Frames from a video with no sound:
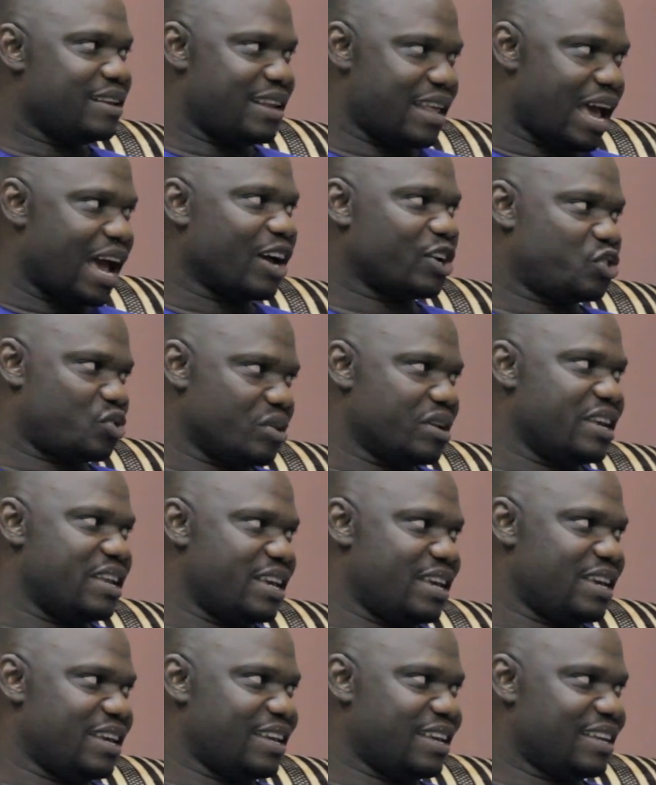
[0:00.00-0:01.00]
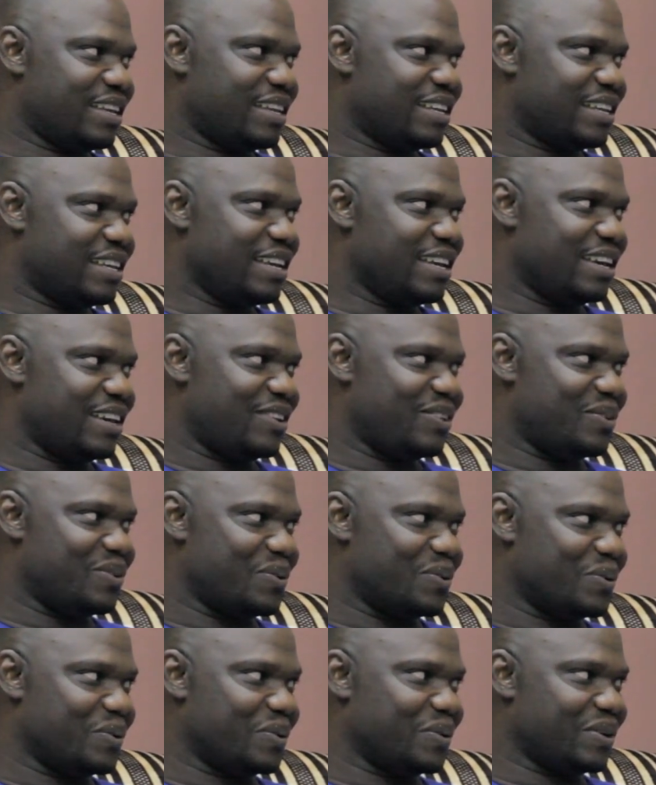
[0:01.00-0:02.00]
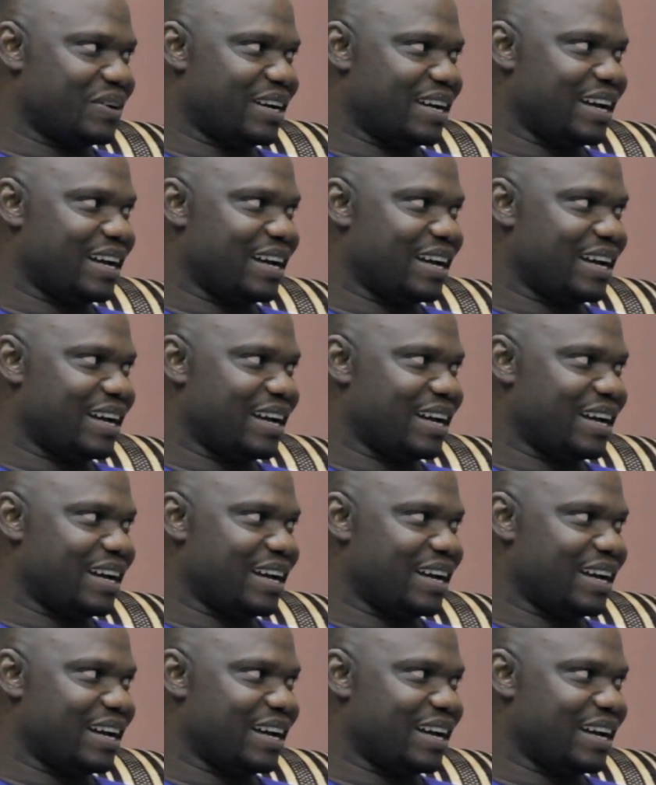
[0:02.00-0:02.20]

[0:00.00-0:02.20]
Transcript: they actually, you know,